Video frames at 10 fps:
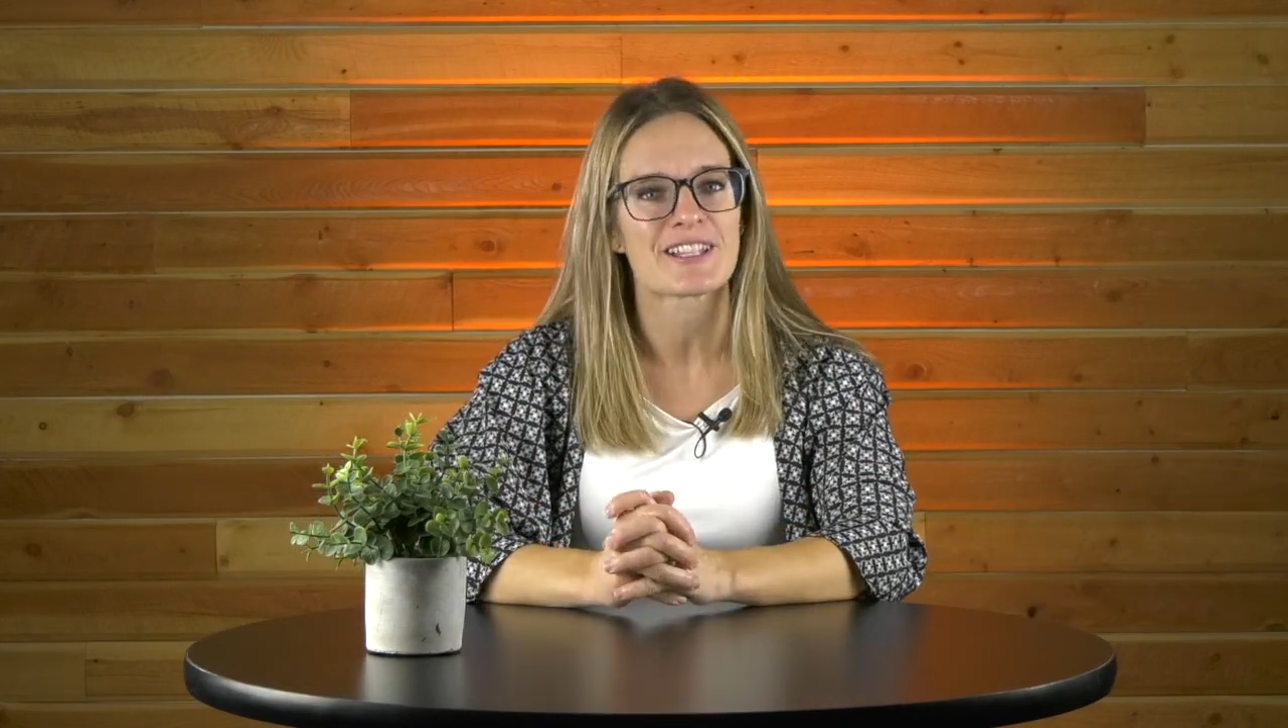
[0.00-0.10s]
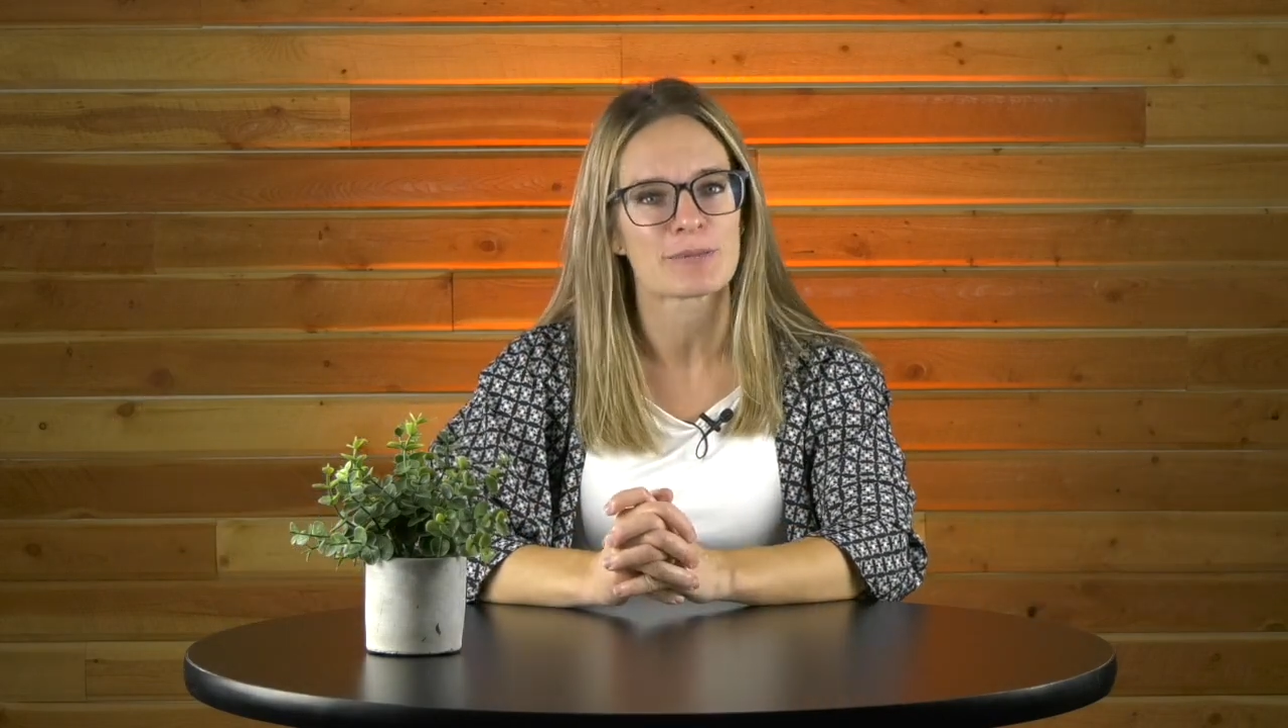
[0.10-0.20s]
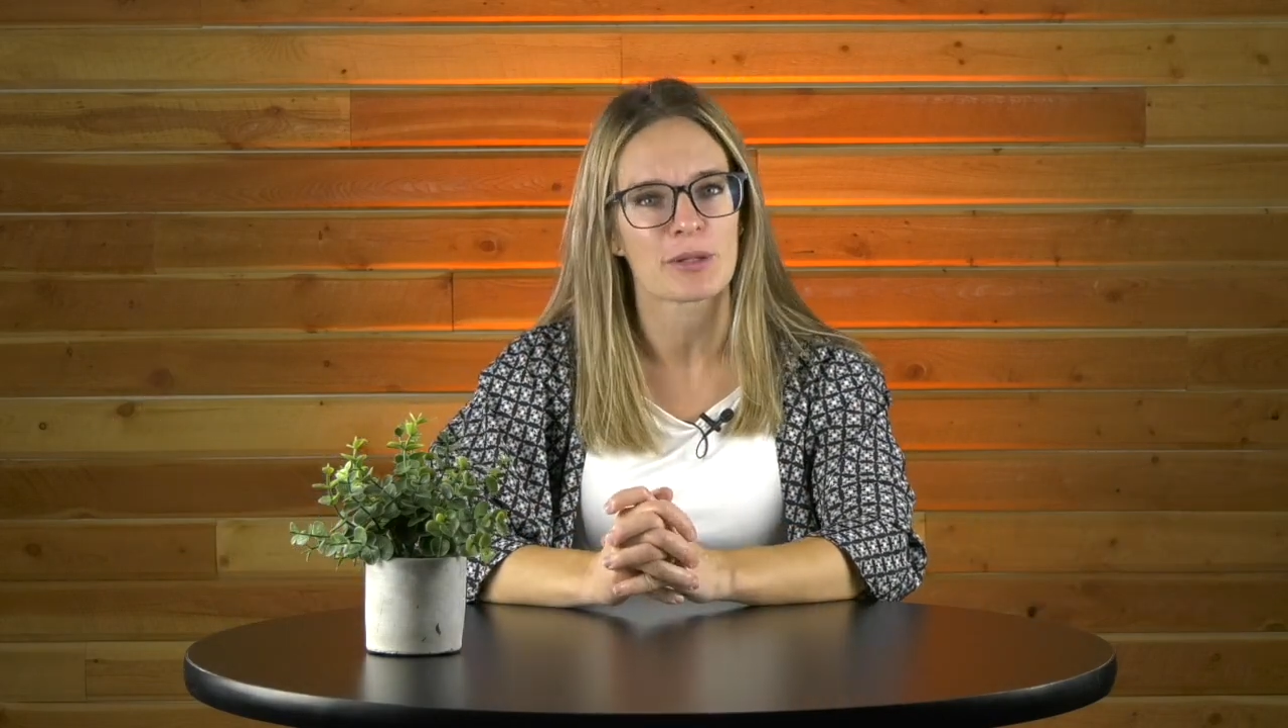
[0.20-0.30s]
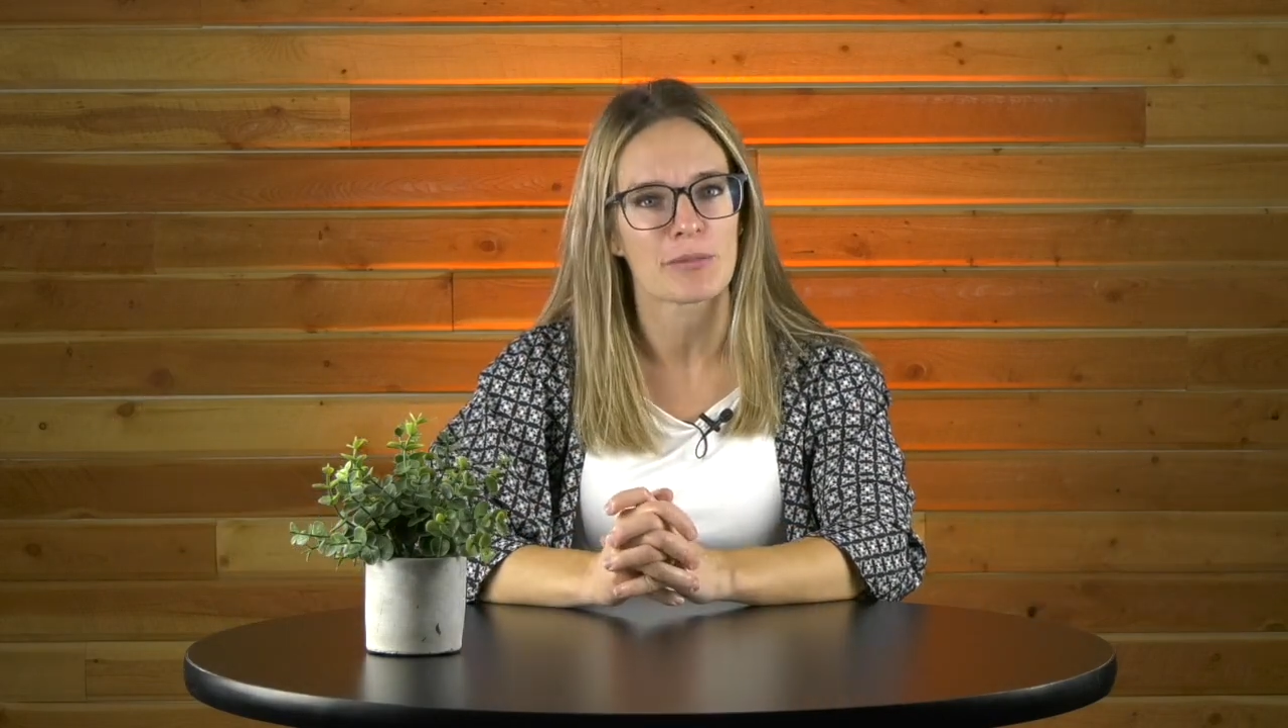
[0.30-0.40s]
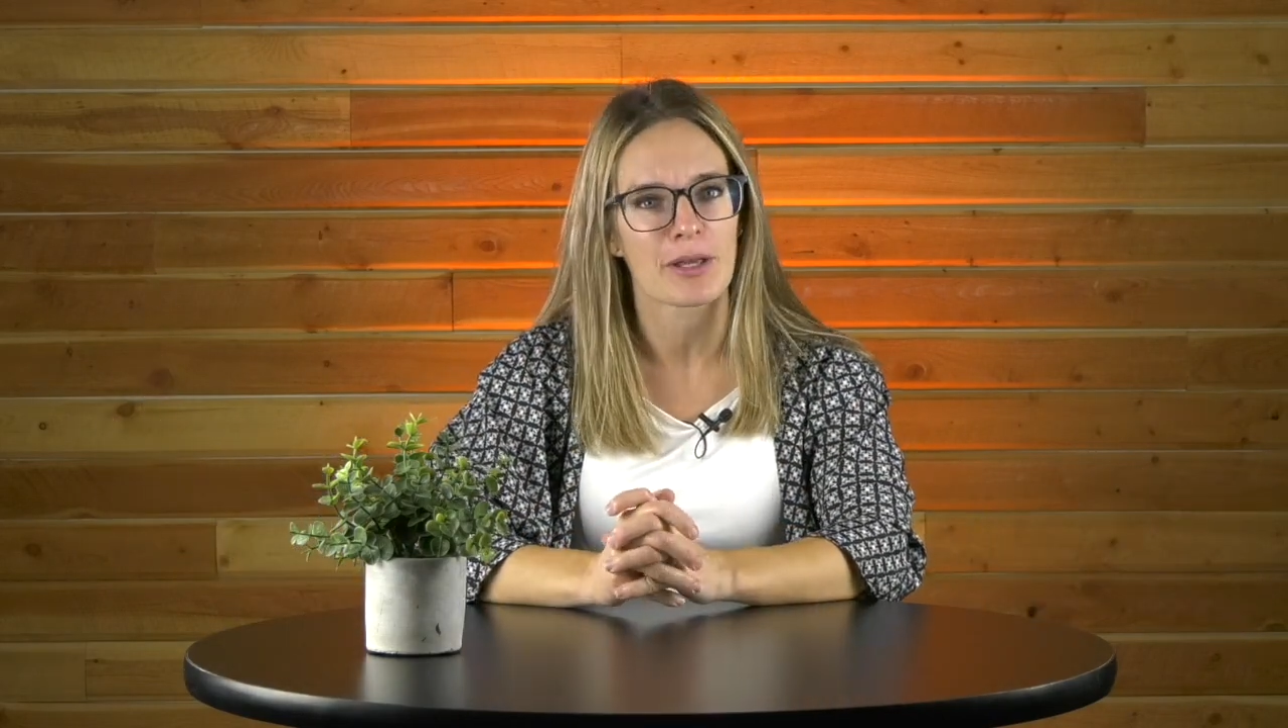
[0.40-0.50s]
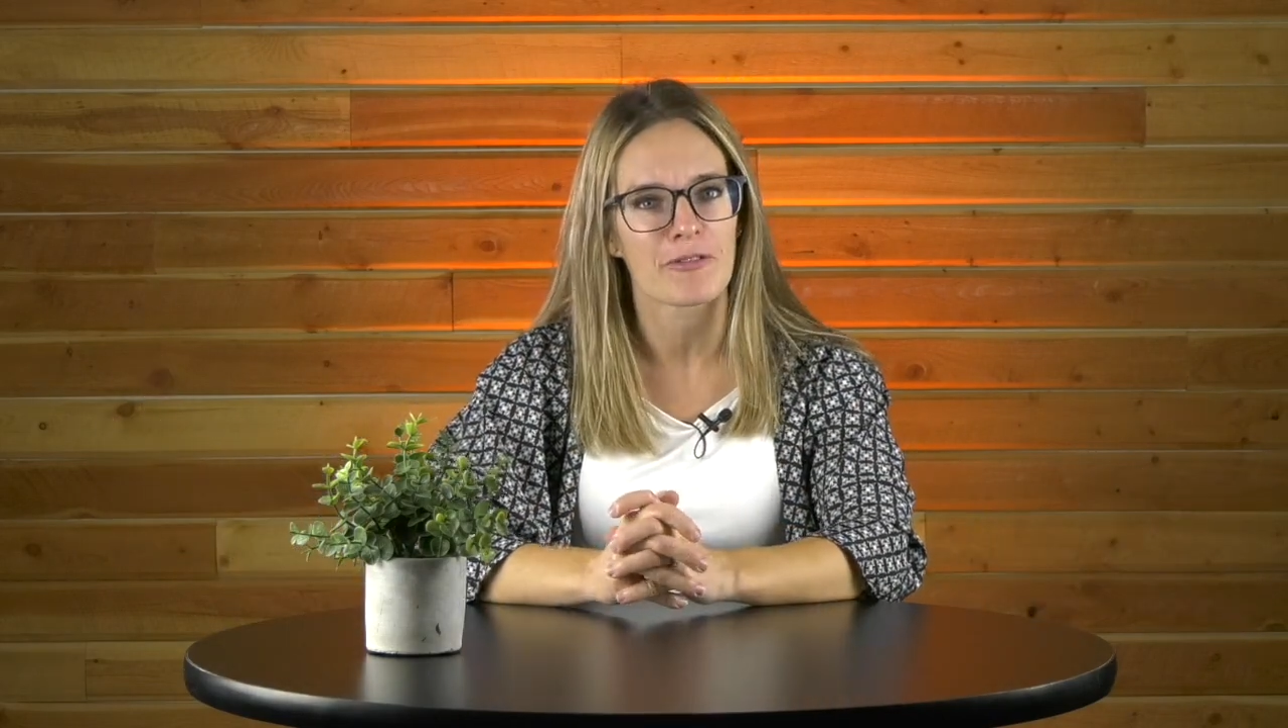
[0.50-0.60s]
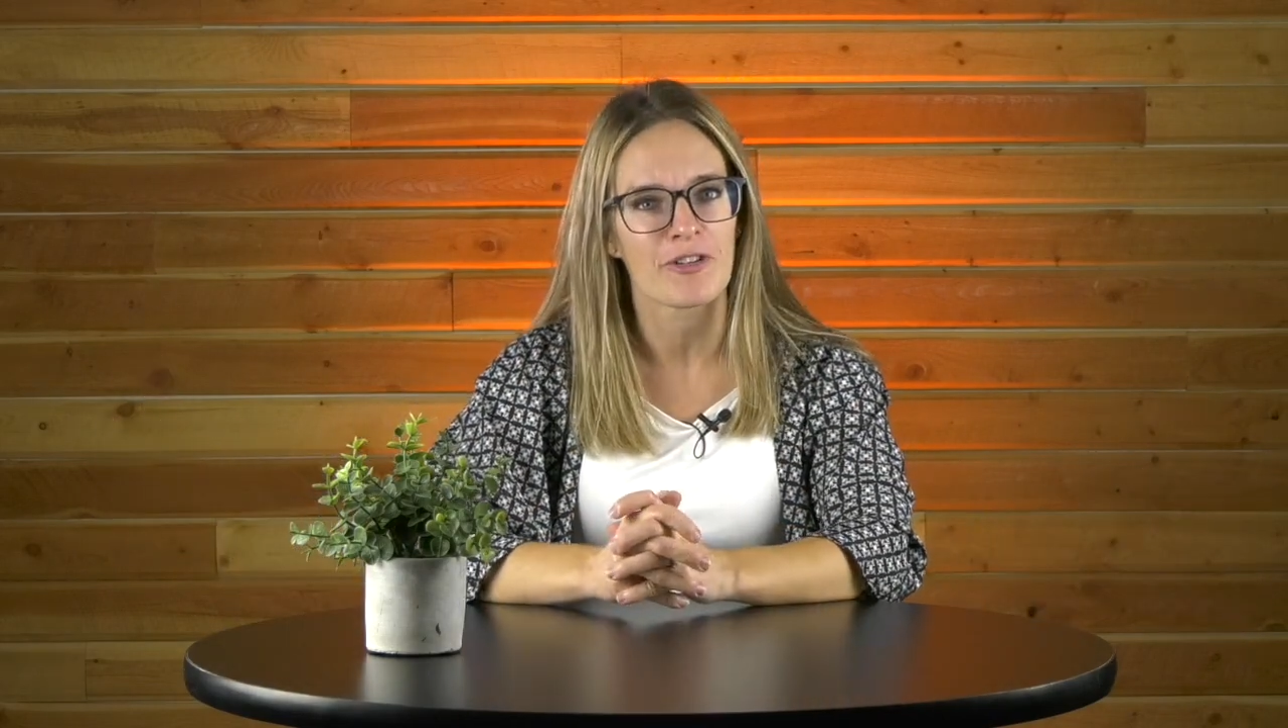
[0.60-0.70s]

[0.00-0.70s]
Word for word: the Springbank